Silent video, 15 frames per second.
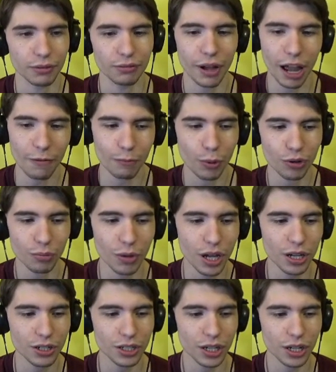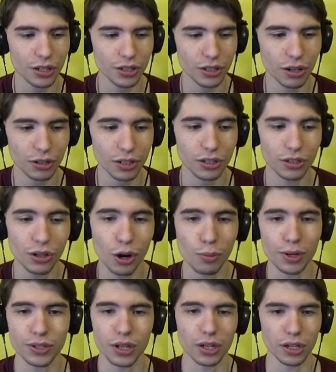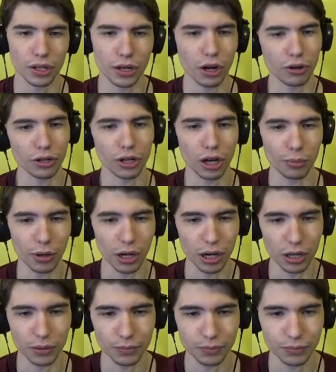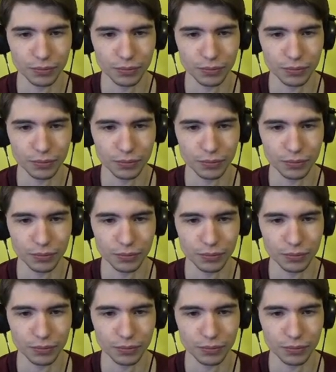Five Pokemon? Do you got a Dialga? No, but he's got a Hariyama.